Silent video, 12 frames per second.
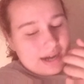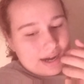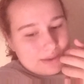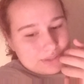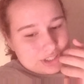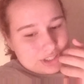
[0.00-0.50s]

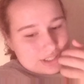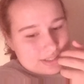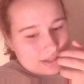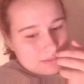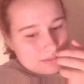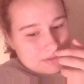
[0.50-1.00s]
which is
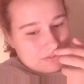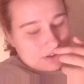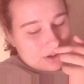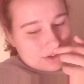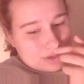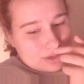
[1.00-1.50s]
gonna be
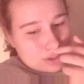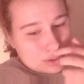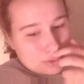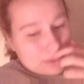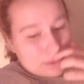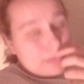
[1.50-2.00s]
fun.
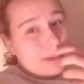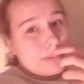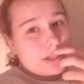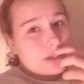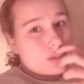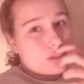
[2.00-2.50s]
Or I might be
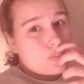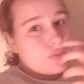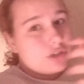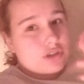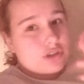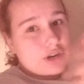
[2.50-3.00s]
like,
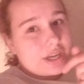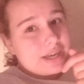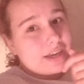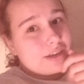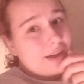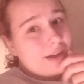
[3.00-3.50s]
sorry,
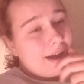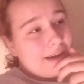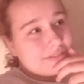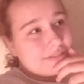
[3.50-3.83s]
Katie, I have